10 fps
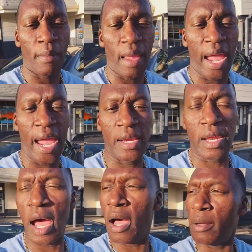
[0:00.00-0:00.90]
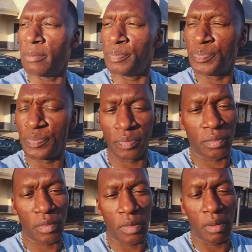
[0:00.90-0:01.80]
And
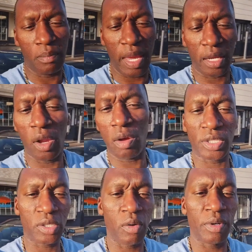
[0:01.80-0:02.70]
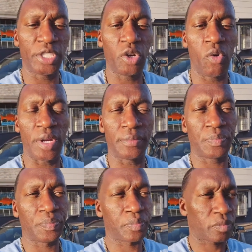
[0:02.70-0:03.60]
um, make a long story short,
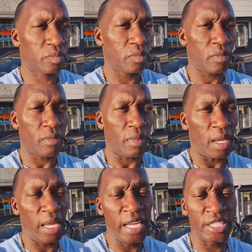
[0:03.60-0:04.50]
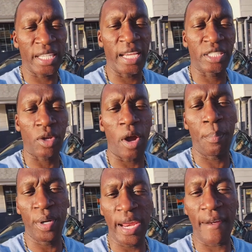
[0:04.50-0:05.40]
he said he started
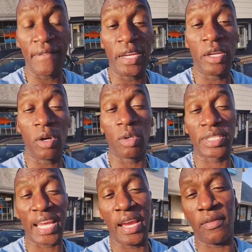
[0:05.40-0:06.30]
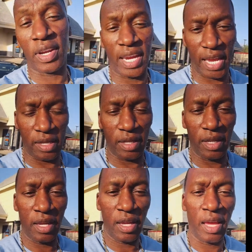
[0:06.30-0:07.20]
putting out videos every day.
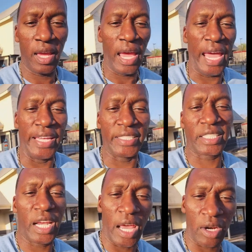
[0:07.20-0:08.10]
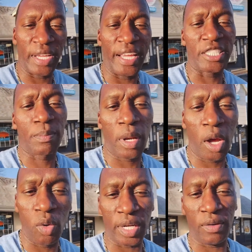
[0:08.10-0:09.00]
And his channel
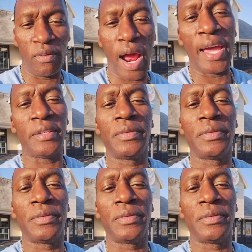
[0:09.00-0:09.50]
exploded, right?